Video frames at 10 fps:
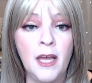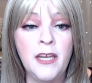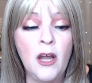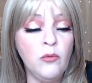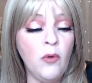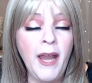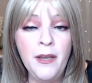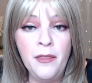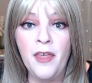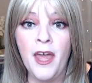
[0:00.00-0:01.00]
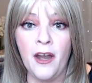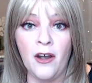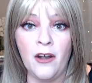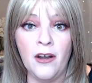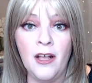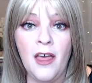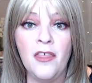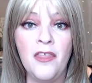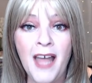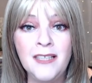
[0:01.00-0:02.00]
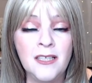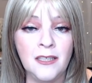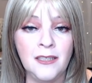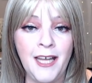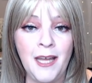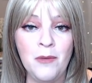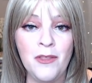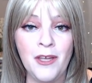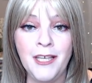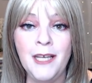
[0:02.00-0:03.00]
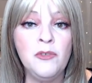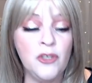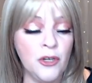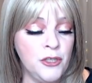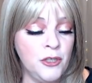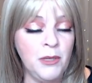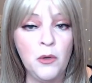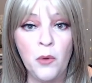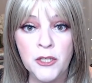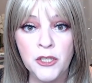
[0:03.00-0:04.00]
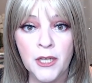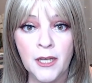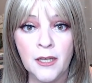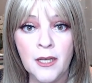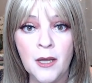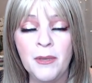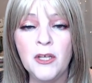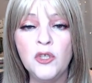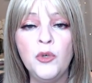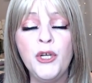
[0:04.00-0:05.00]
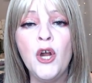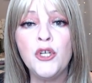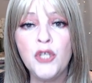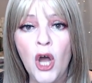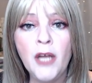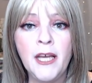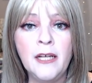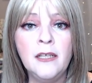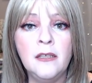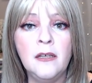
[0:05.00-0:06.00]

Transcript: Now, right there, that's a claim that Keemstar should be questioning because we are talking